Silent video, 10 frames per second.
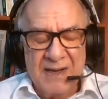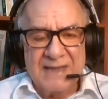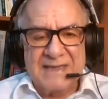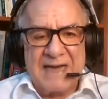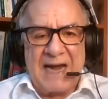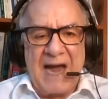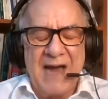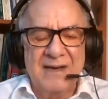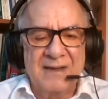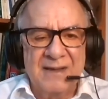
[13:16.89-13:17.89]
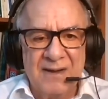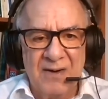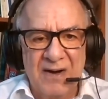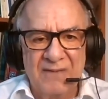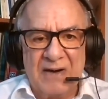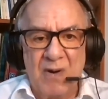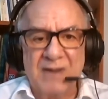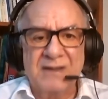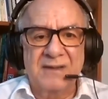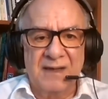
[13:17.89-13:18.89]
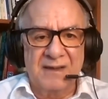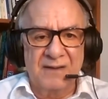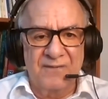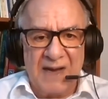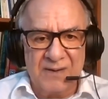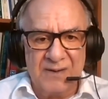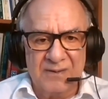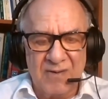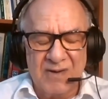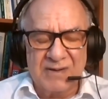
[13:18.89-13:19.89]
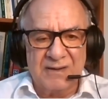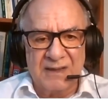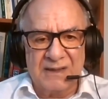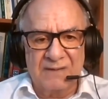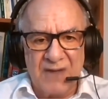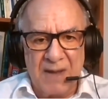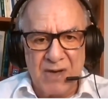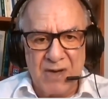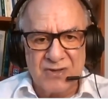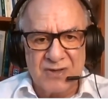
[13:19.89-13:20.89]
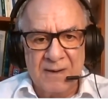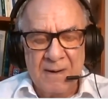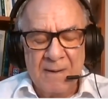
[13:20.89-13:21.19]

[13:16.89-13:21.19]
is a kind of a quantitative value quantitative dimension